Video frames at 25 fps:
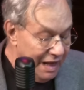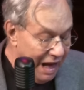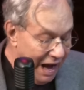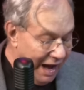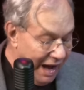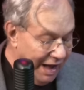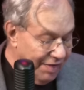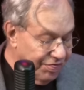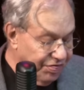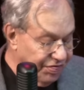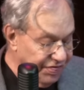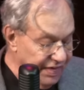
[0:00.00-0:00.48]

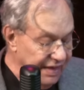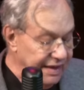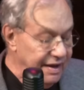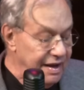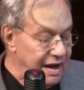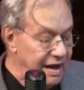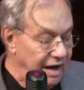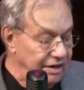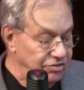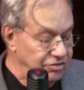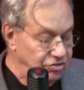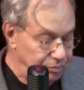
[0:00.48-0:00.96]
I
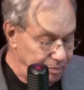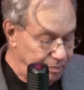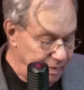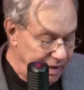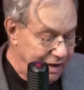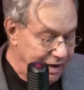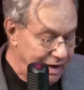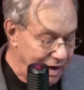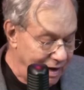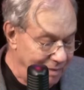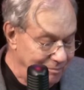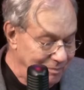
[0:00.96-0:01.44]
think I
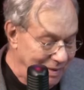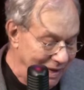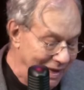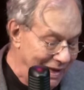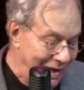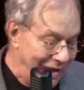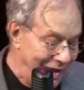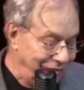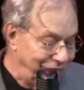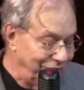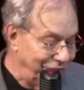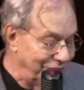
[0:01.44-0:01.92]
speak on
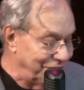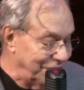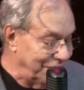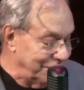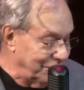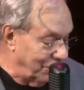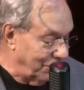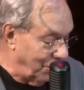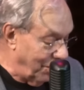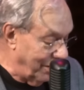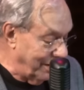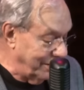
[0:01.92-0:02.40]
behalf of a
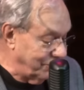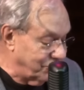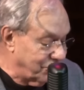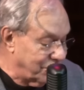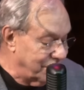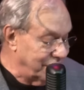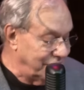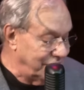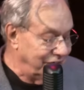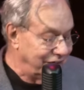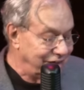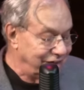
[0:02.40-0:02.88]
large
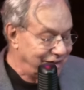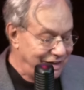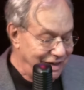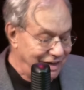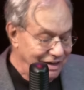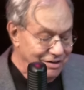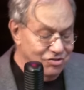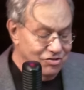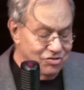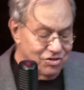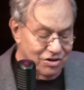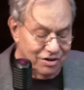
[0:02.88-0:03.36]

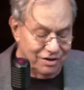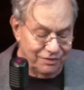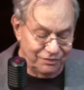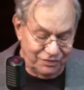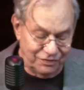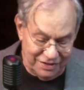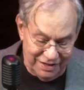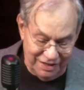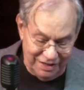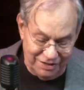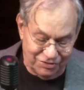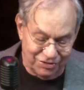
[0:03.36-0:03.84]
contingent
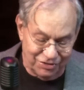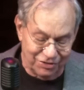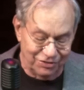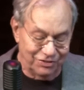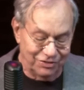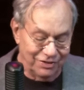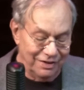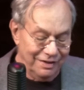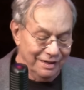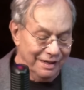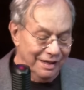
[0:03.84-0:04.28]
of teachers